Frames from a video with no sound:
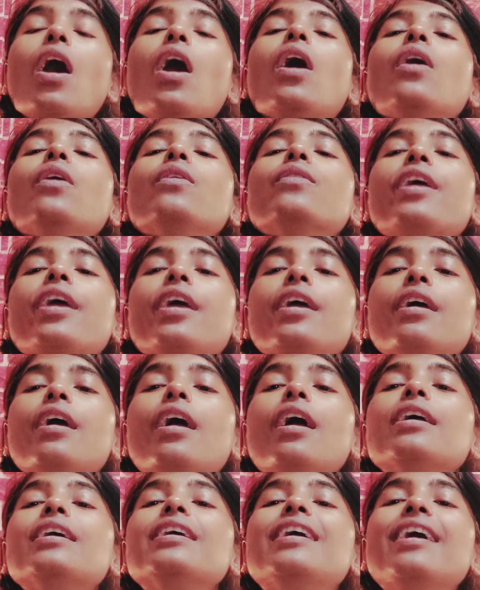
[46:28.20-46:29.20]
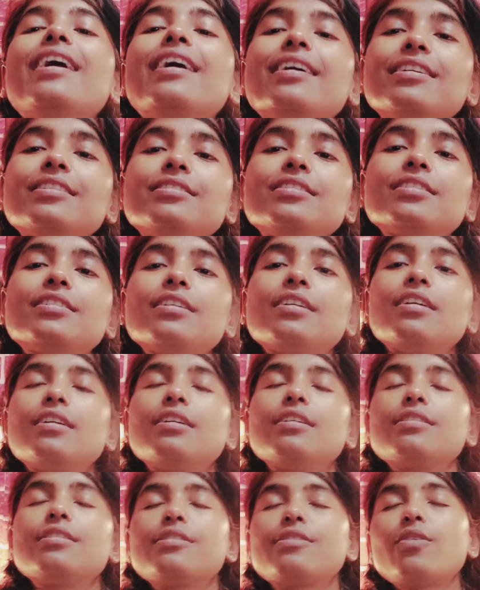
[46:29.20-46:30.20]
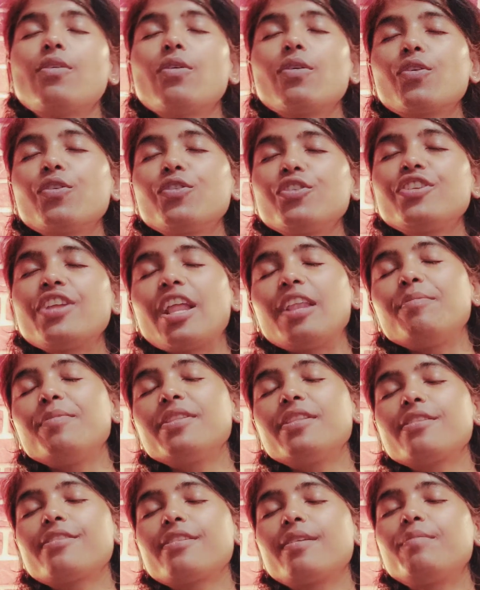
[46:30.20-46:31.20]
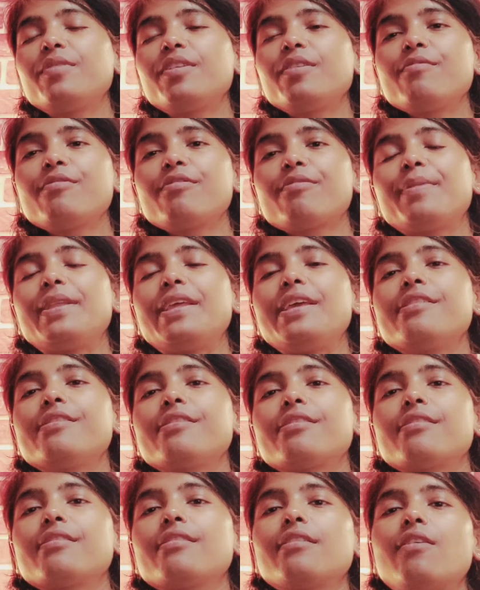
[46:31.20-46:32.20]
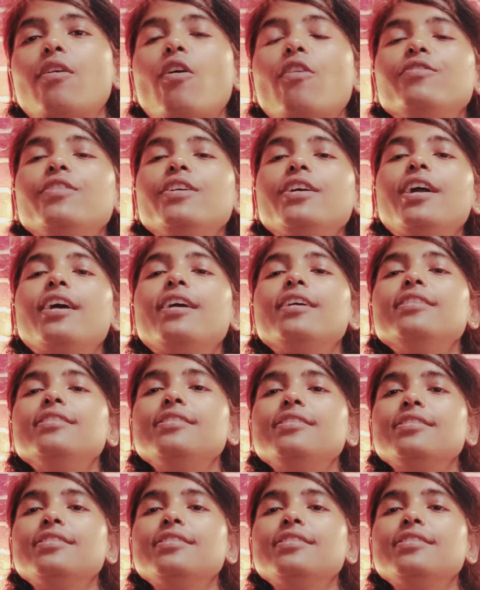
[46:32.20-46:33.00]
Okay, GERD. So could you tell me the symptoms please of the GERD?